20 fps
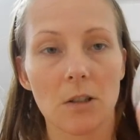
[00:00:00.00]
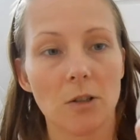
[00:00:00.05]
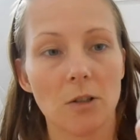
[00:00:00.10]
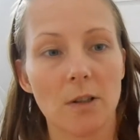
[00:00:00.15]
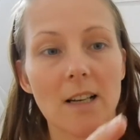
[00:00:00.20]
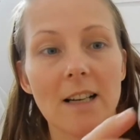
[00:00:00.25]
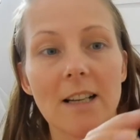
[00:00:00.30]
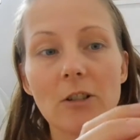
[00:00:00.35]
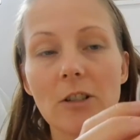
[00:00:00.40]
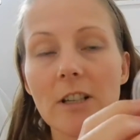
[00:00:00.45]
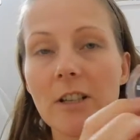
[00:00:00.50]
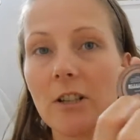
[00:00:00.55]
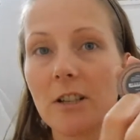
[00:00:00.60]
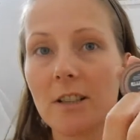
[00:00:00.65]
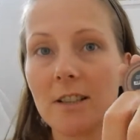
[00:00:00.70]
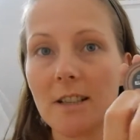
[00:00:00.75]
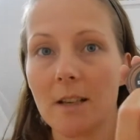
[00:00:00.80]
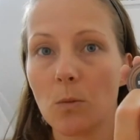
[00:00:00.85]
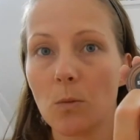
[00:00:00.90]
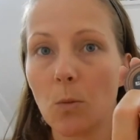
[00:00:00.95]
going to do it. It literally
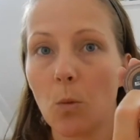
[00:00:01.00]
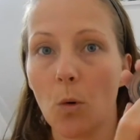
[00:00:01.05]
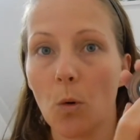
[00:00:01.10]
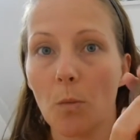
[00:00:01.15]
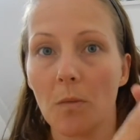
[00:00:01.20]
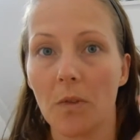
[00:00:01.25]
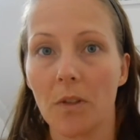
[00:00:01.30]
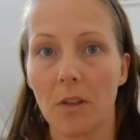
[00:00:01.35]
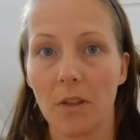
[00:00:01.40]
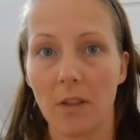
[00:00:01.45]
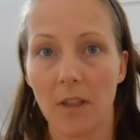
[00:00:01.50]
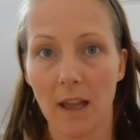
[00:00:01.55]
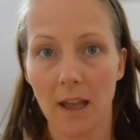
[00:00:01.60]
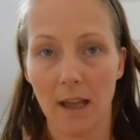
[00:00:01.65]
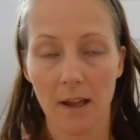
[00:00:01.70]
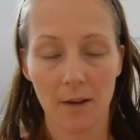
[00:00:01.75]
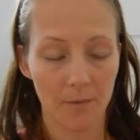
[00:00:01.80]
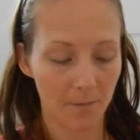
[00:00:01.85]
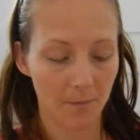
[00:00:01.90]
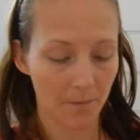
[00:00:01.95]
just says warmth
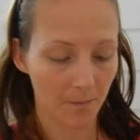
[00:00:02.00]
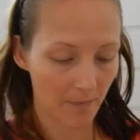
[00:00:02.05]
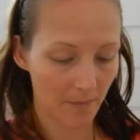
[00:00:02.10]
there.